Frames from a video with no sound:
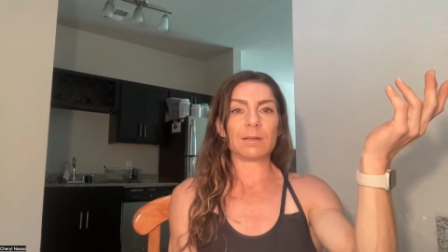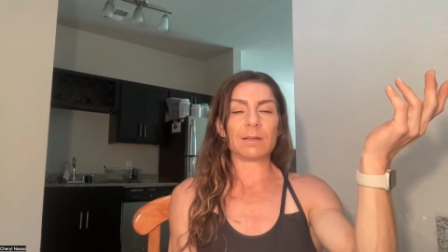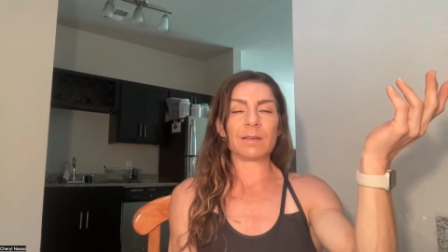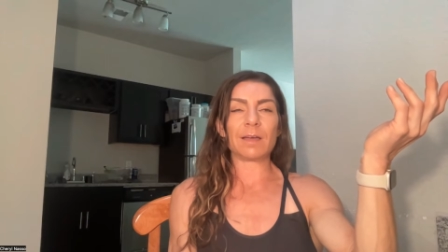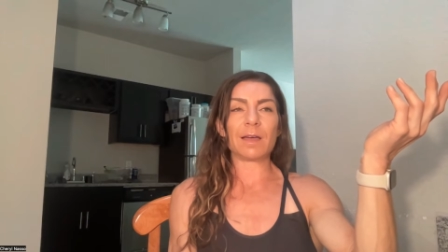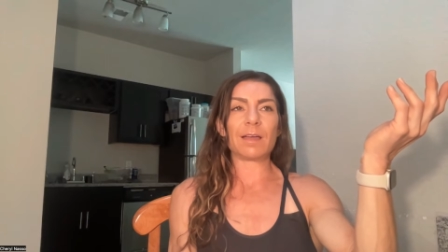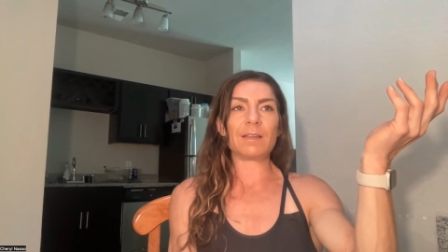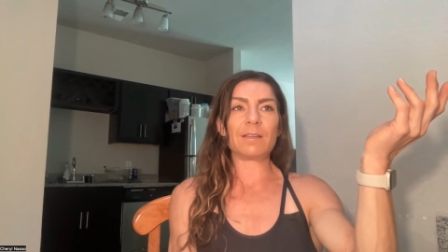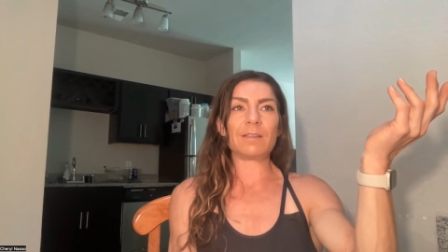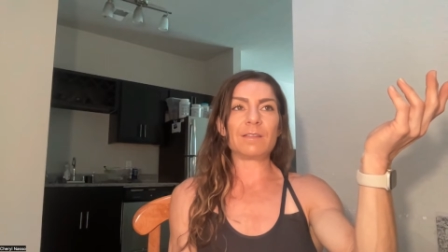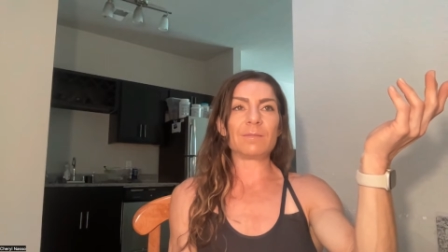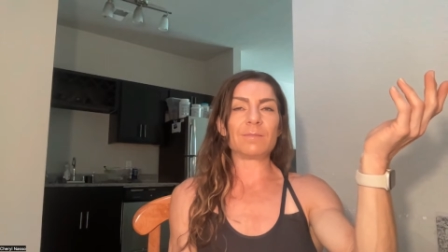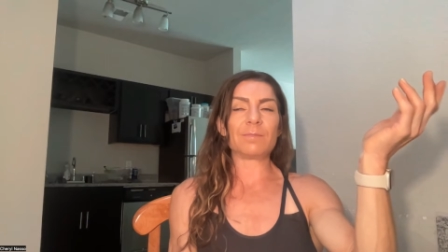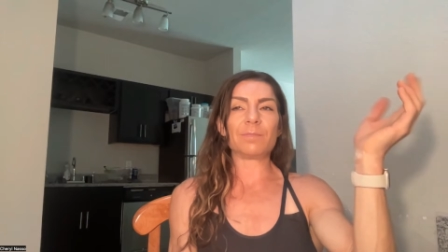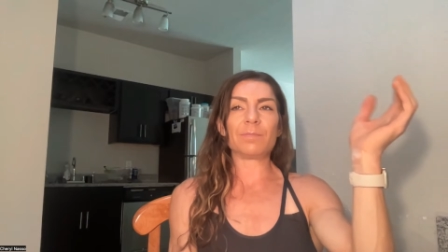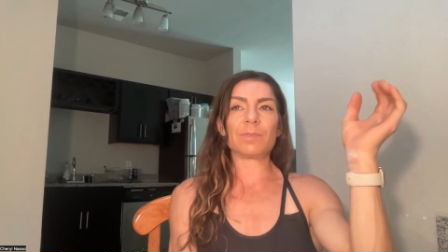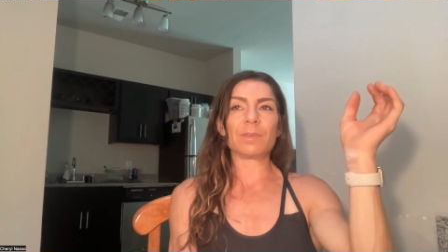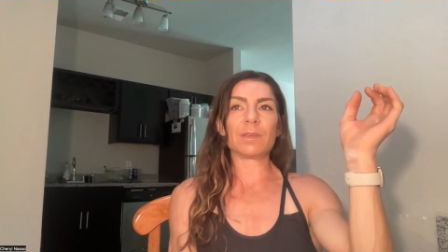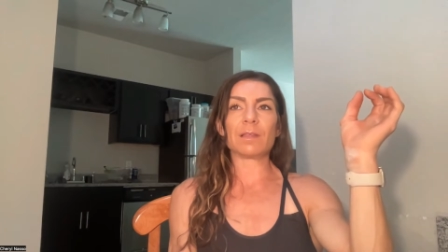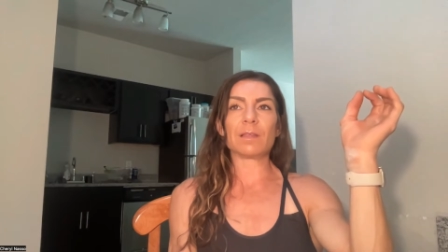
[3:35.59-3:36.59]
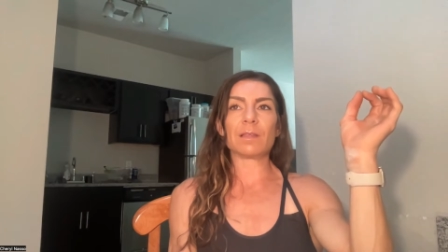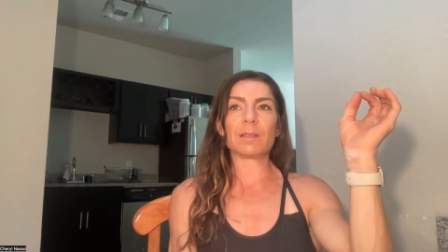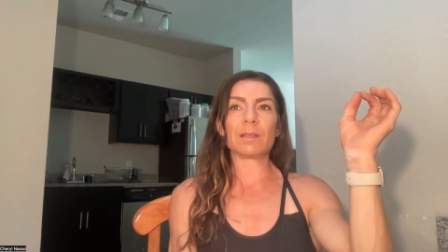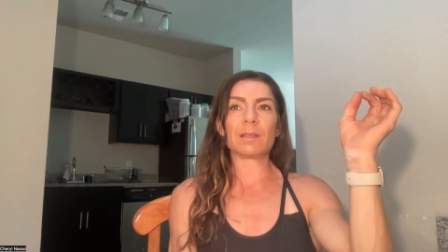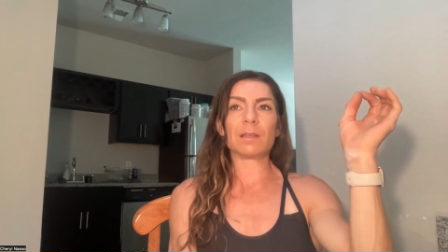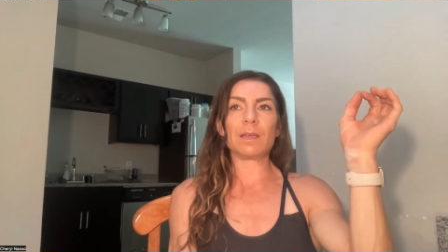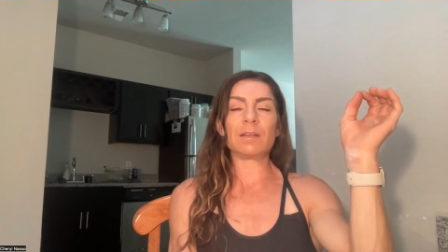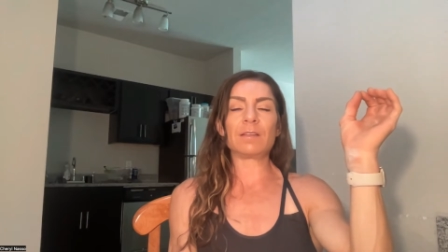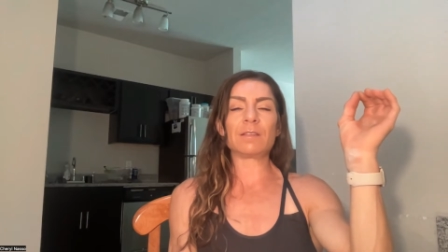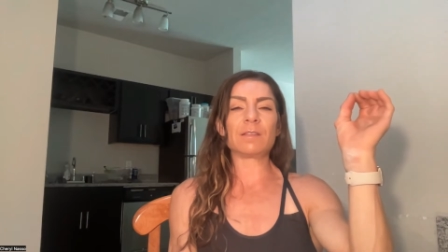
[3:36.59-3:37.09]
Guys,
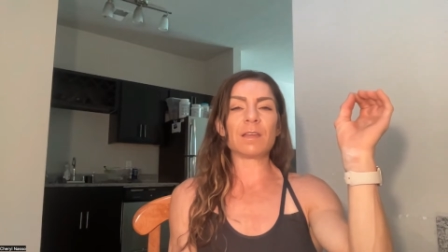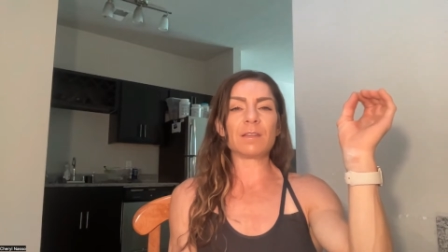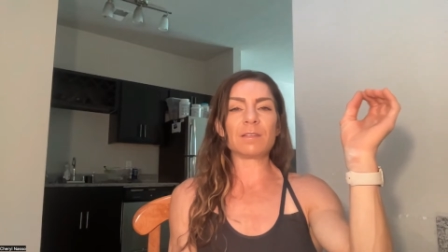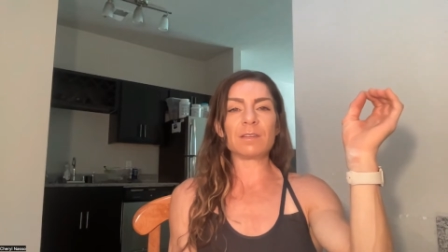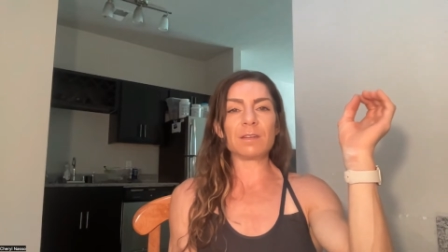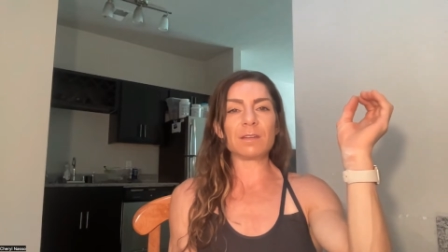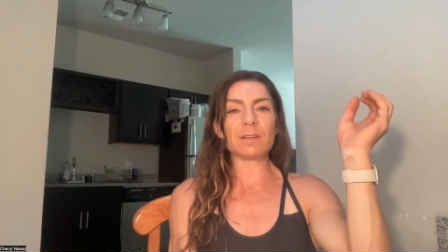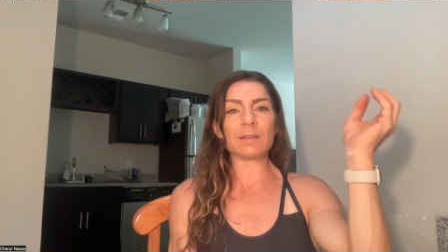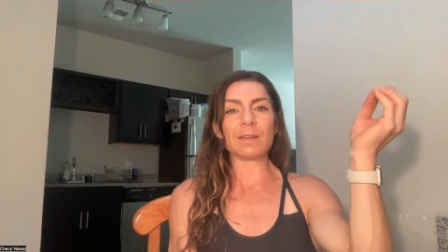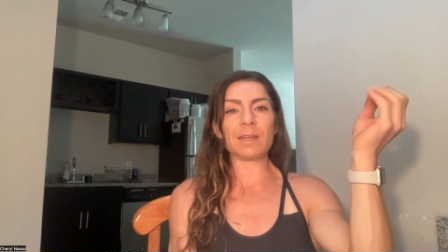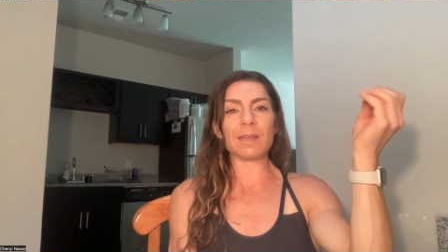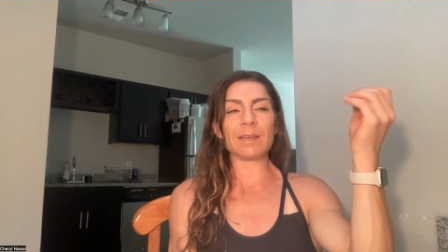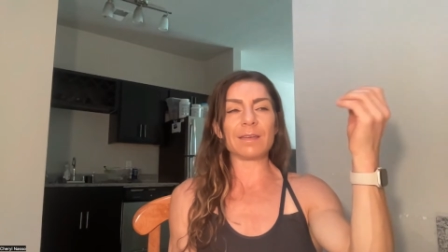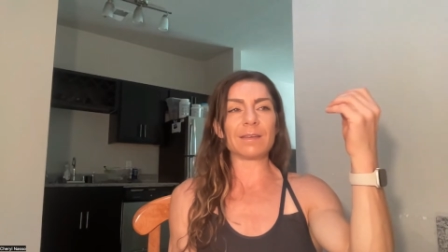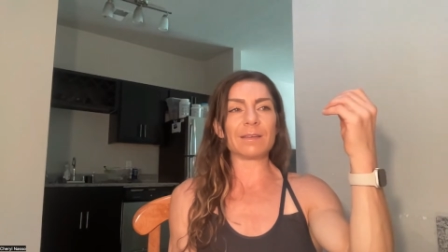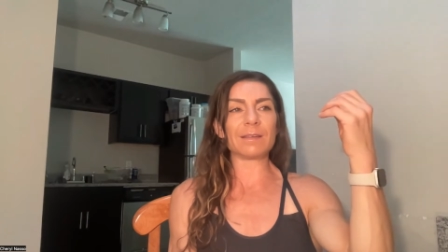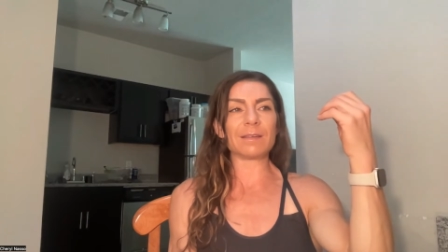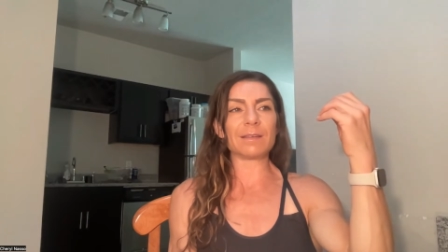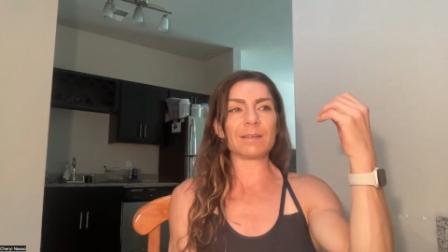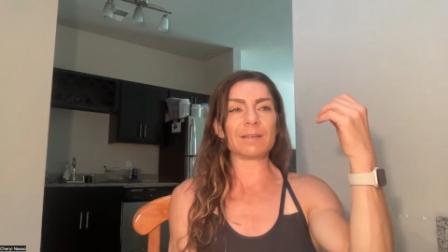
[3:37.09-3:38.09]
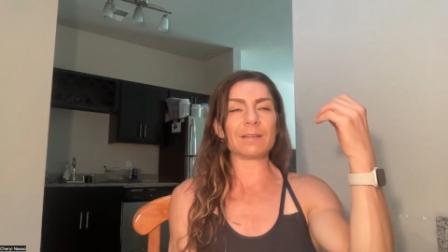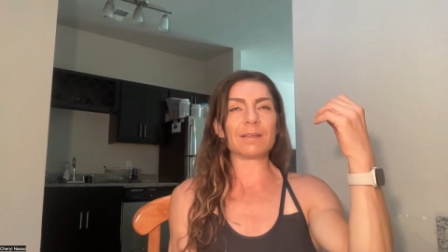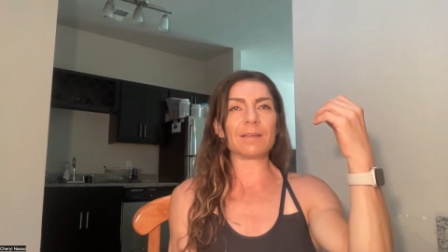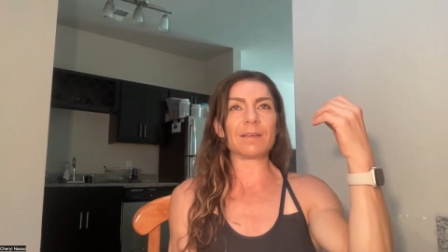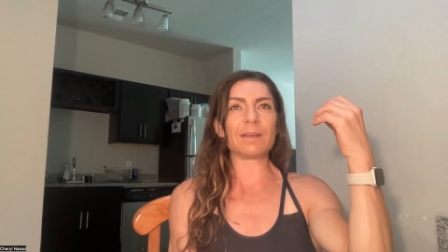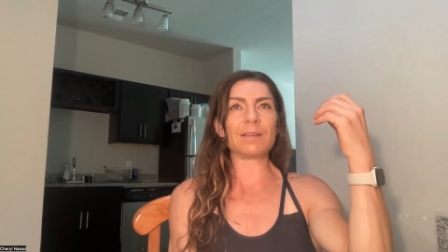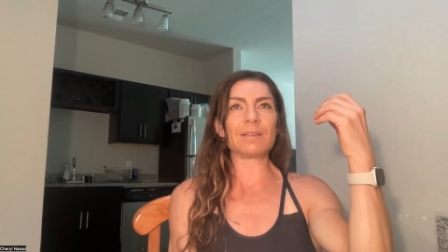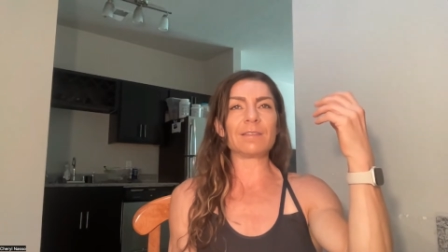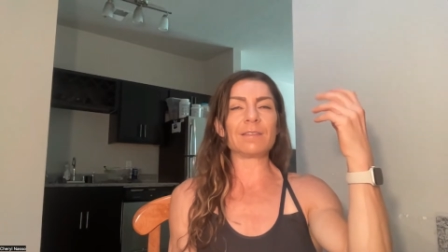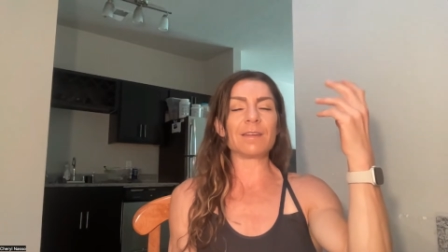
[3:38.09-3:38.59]
it doesn't like,
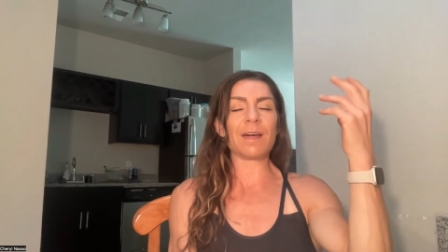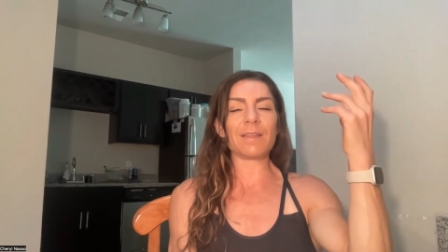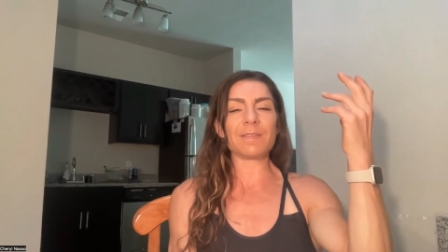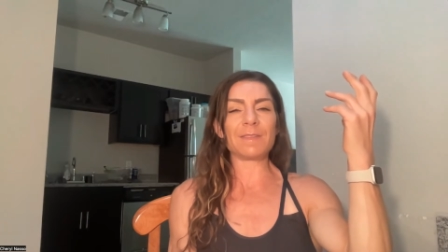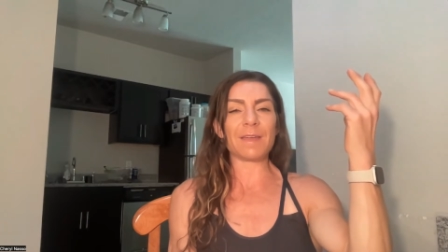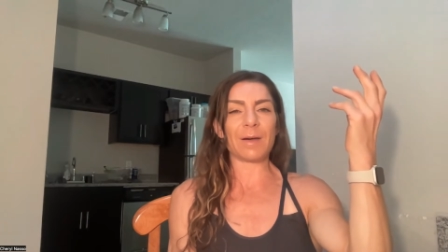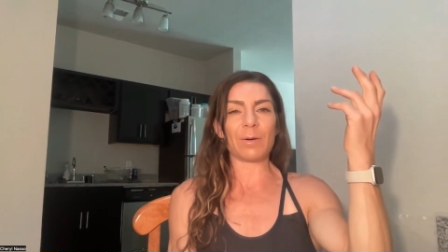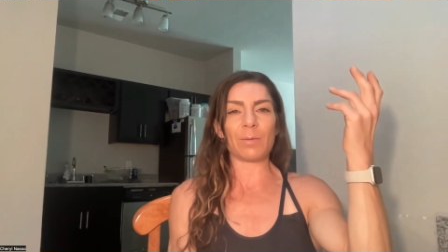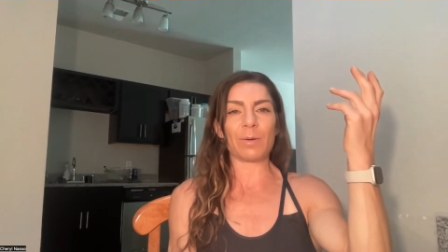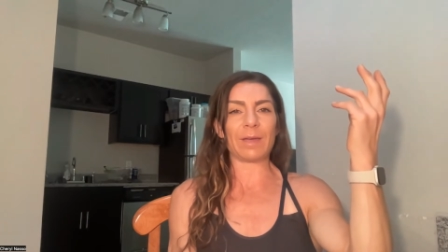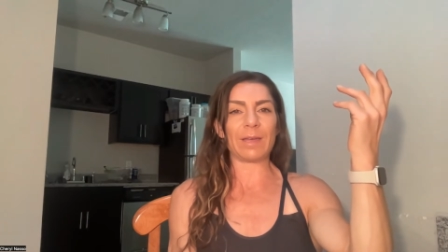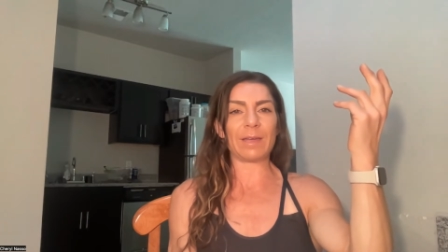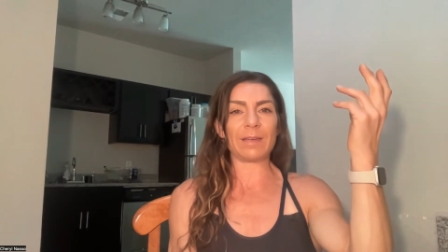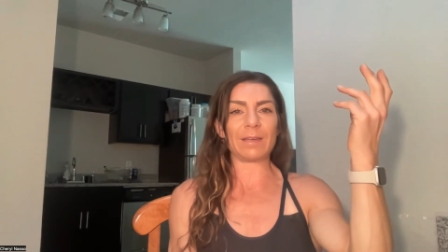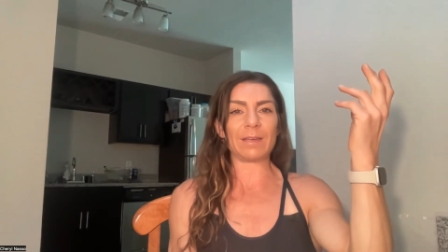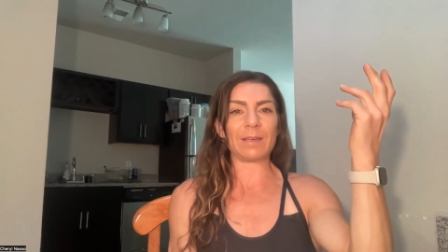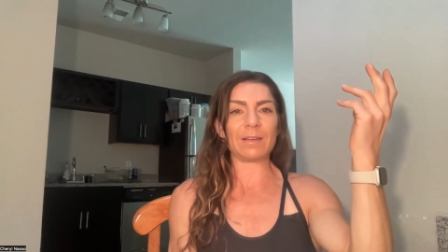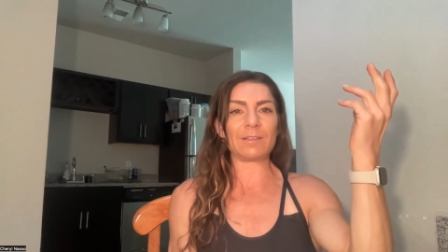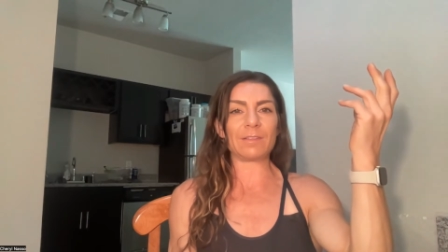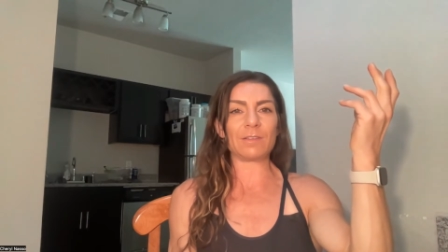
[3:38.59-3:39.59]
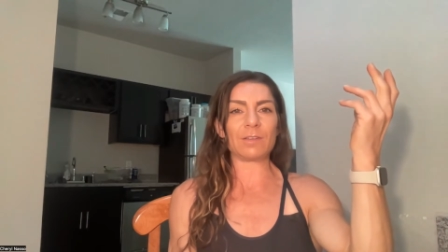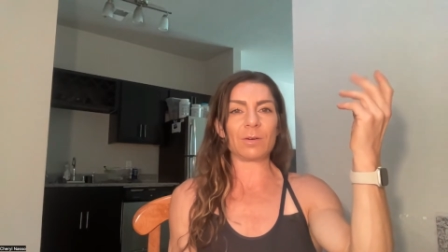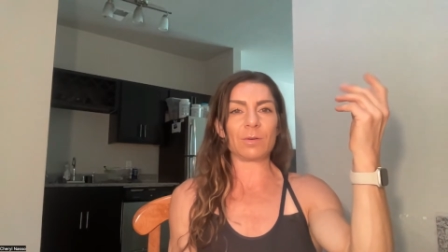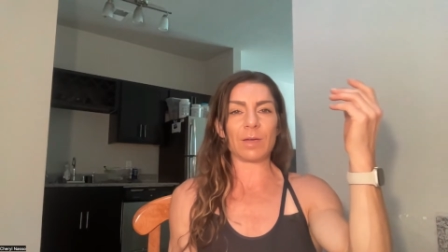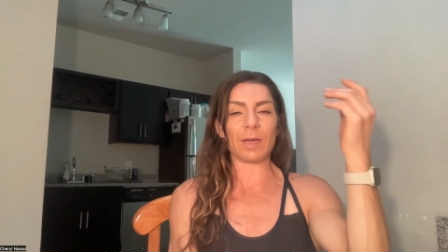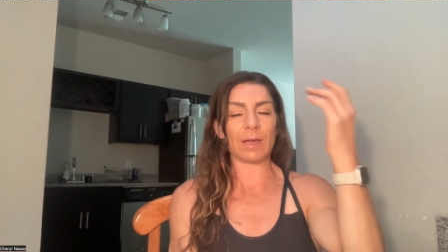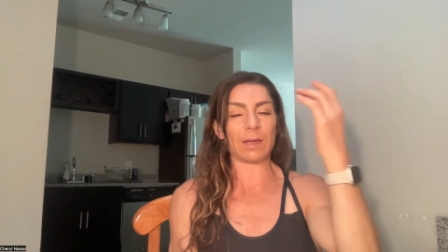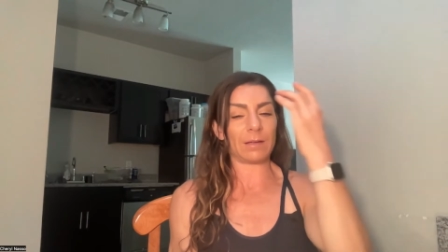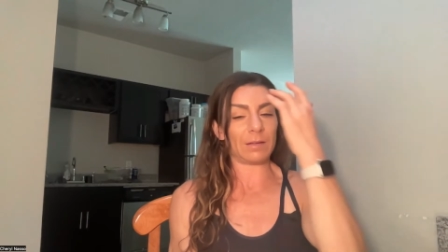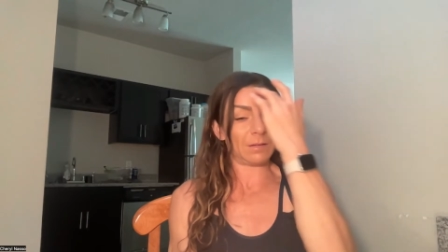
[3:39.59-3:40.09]
it's not that way. It's
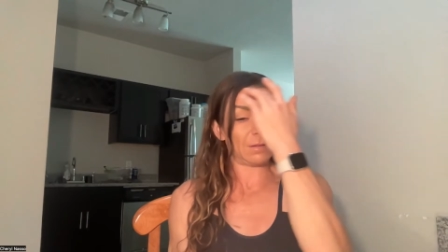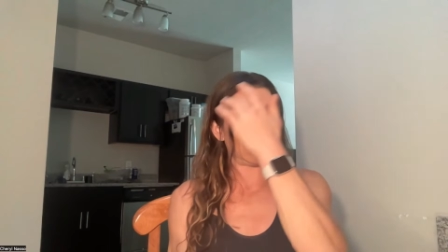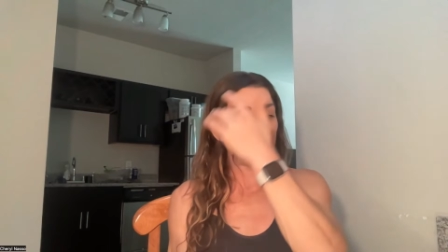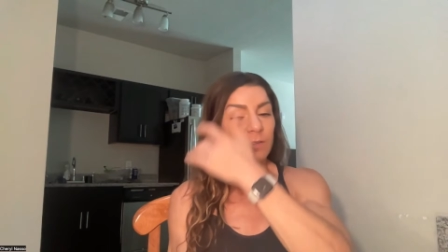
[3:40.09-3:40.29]
okay.